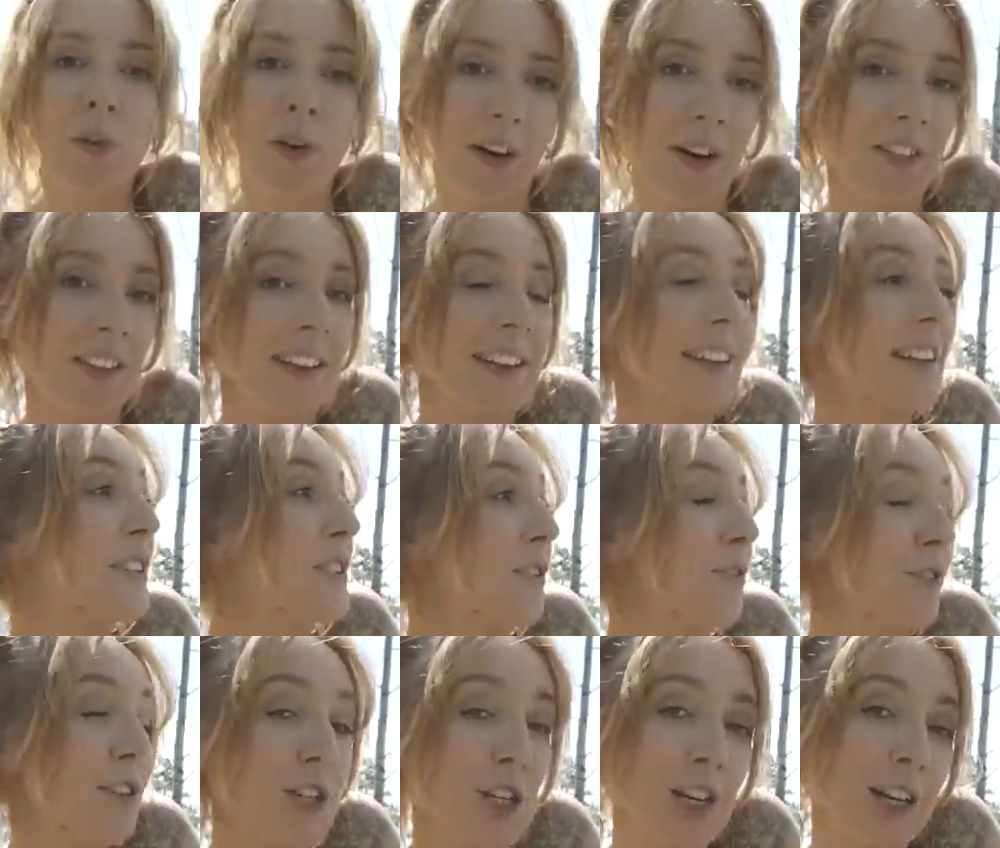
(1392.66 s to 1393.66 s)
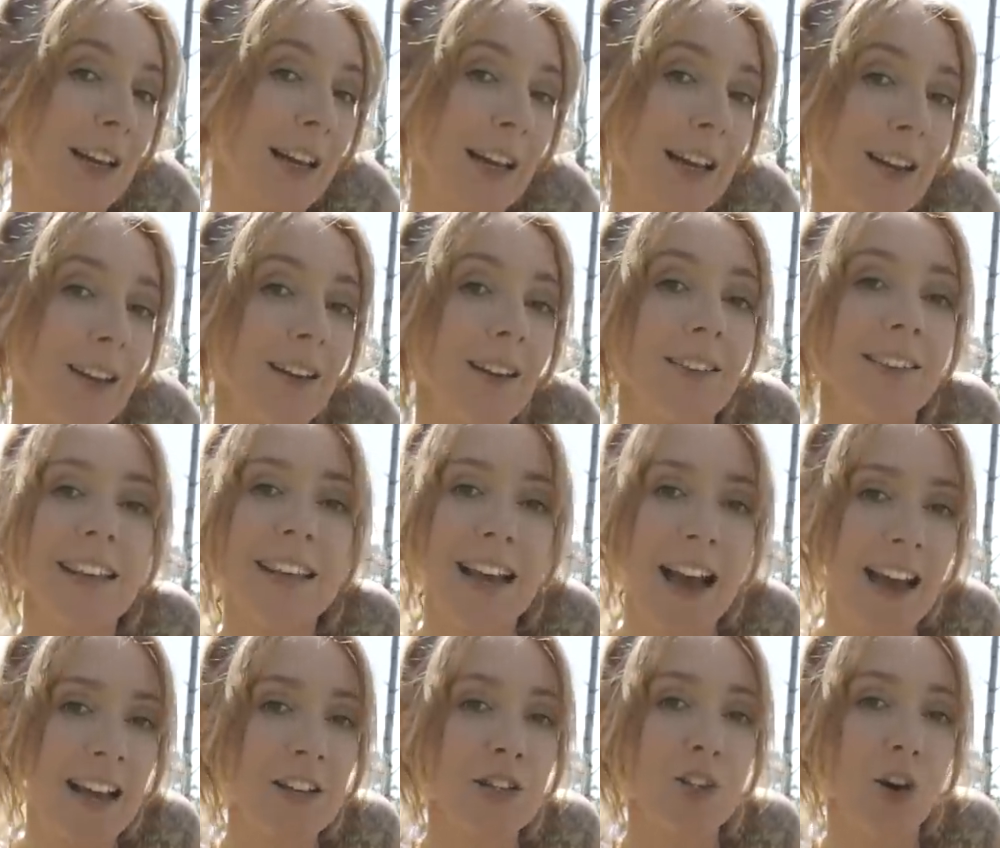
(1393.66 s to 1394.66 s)
Well, I think it is officially the
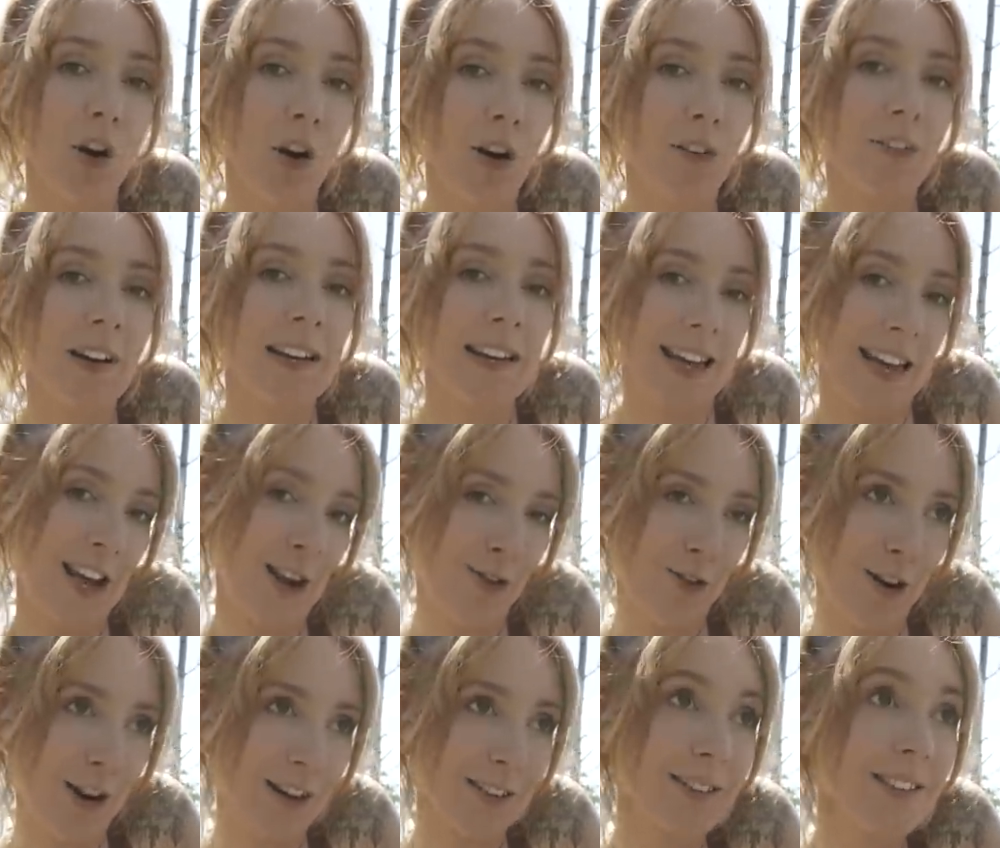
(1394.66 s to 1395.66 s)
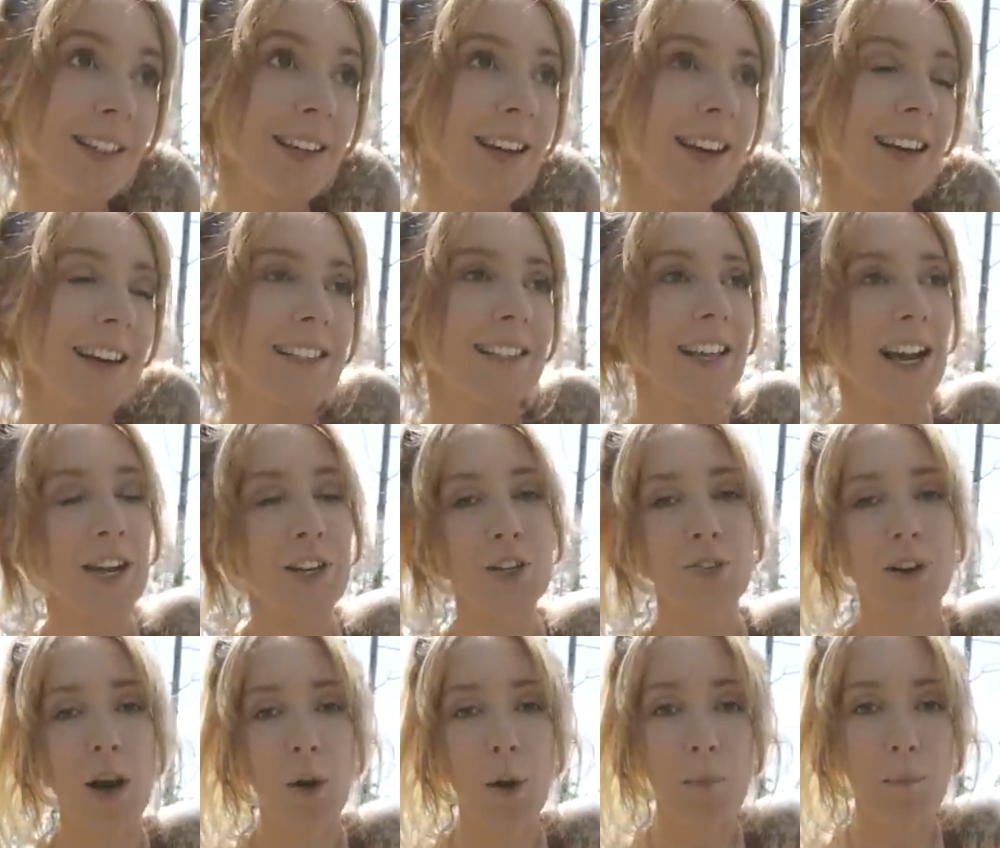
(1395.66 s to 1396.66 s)
end of an era. It's the end
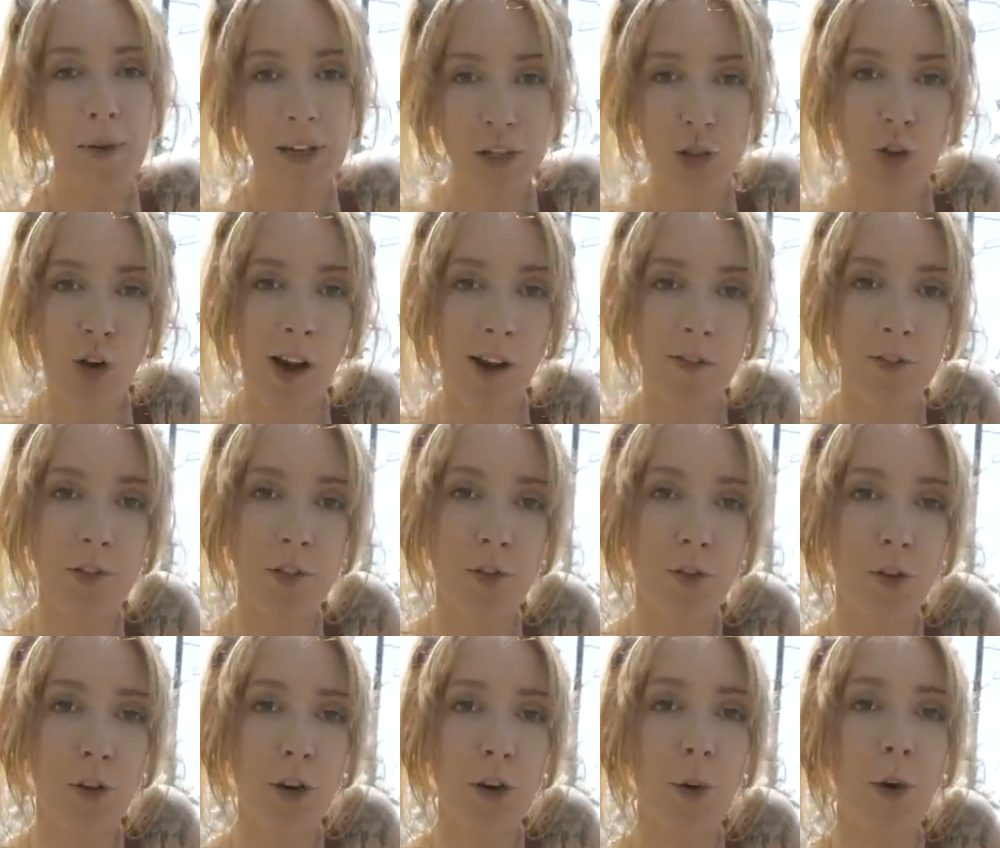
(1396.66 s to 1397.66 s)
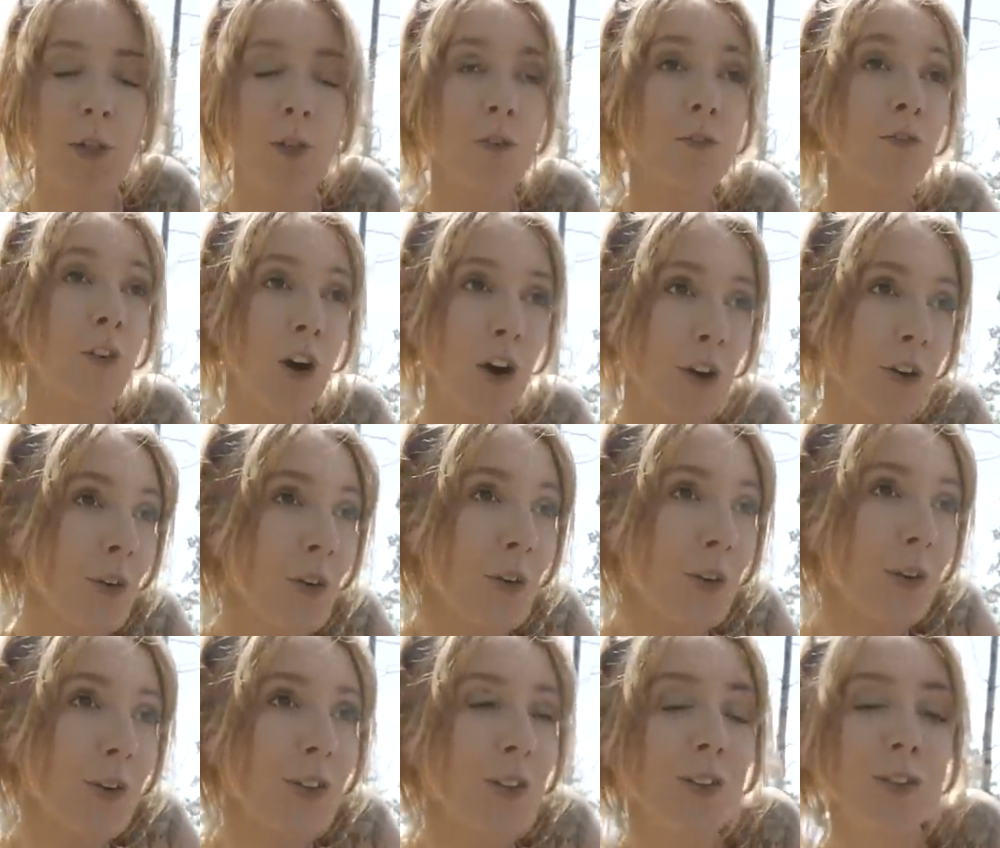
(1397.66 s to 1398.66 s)
of our big drive through the far
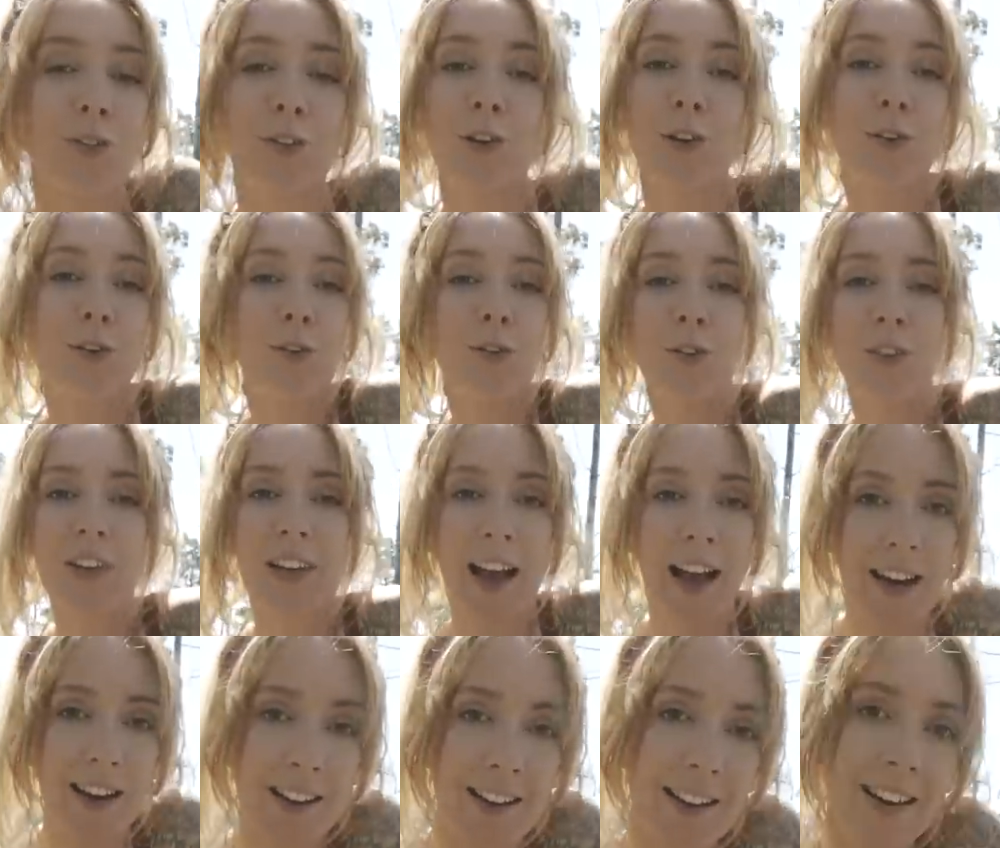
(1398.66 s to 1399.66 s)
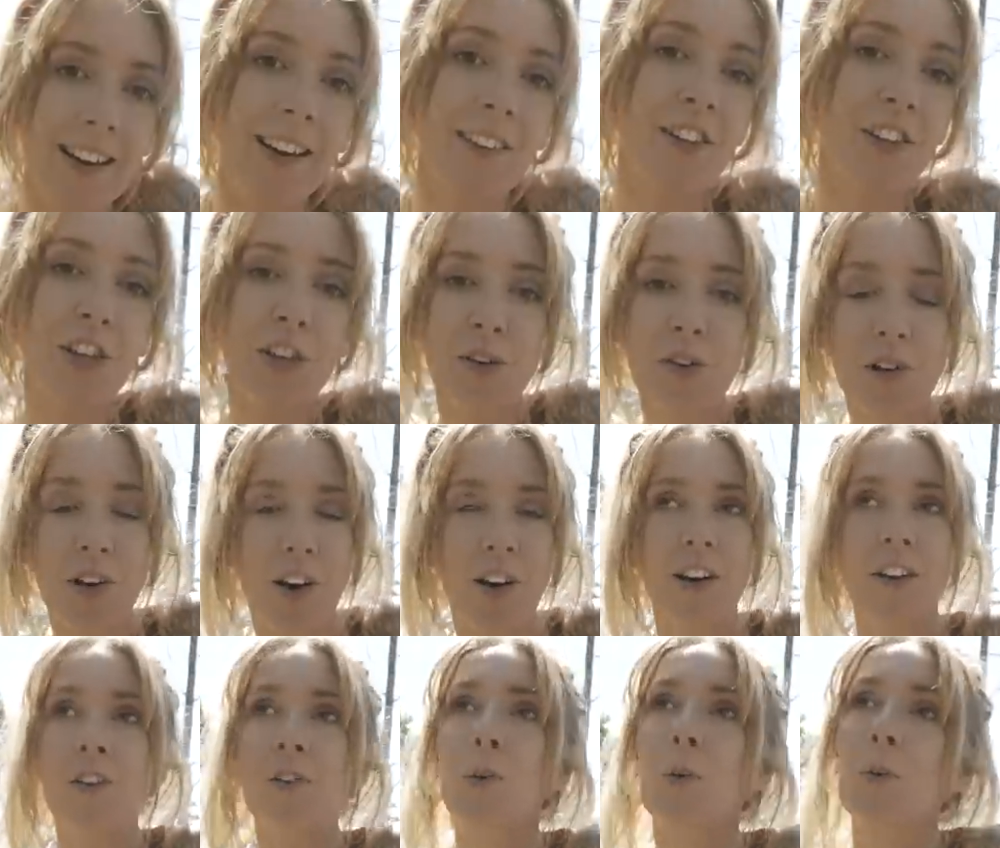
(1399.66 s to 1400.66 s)
north, through northern Canada, the
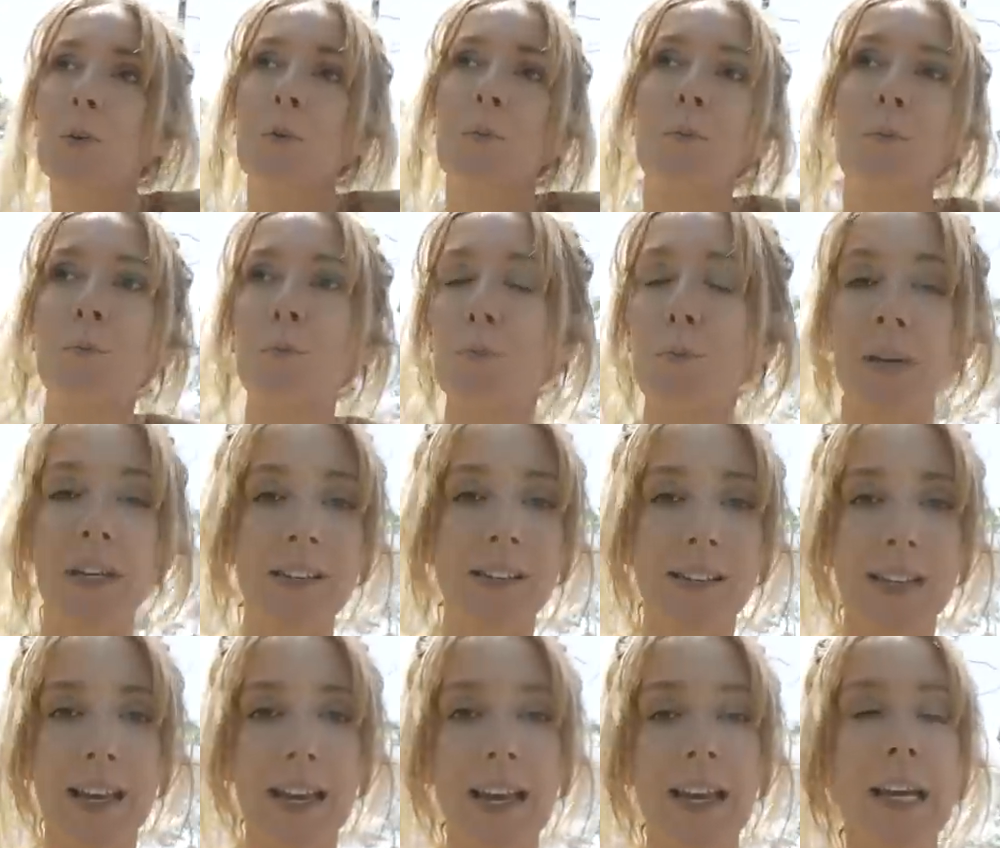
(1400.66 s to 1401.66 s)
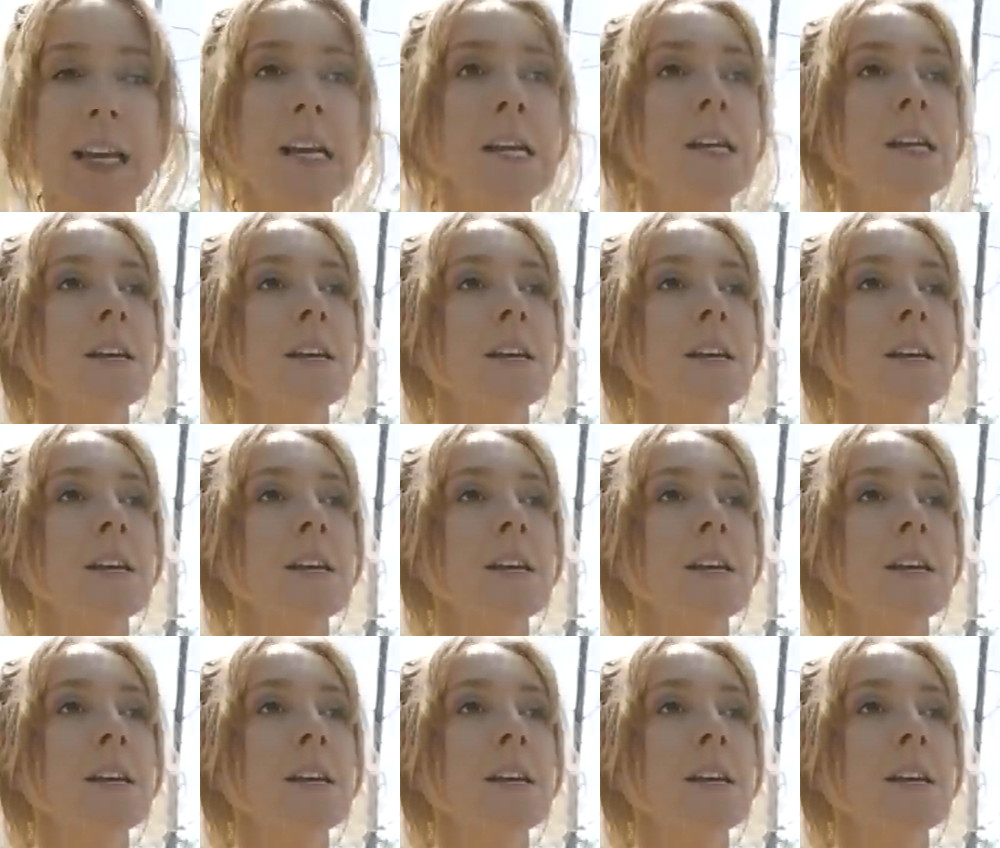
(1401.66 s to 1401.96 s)
Yukon, northern BC,